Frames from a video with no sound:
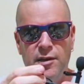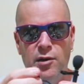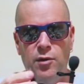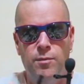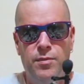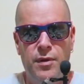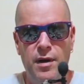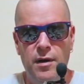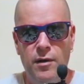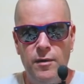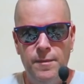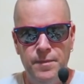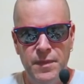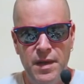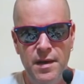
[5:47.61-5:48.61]

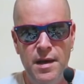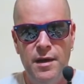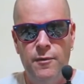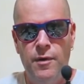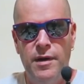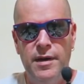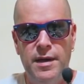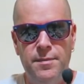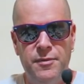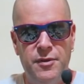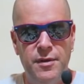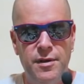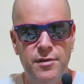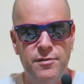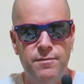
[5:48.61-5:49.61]
GoPro, run it up
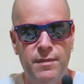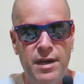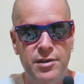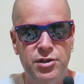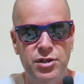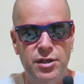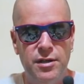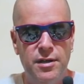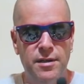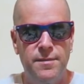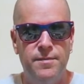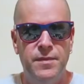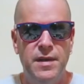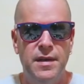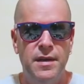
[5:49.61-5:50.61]
through my shirt,